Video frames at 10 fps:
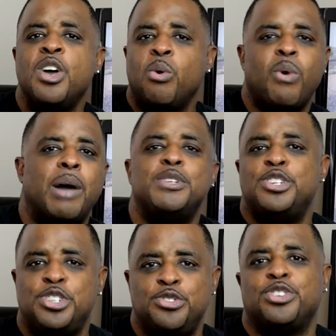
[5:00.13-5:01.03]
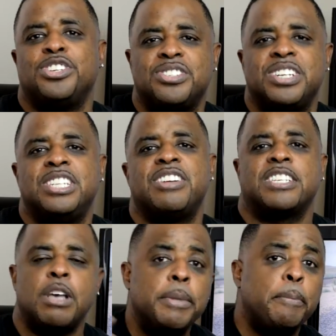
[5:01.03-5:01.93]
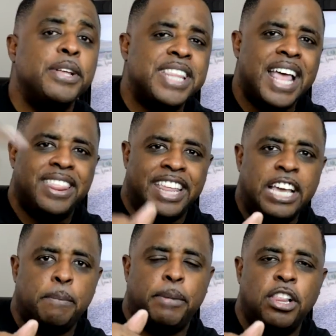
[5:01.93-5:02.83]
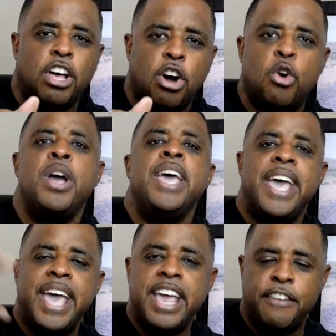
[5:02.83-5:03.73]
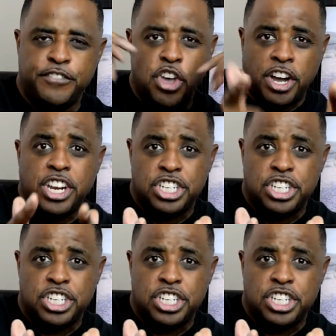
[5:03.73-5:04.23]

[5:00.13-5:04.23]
Why would you shoot on the train tracks? So I'm going to put that link below. And if you're going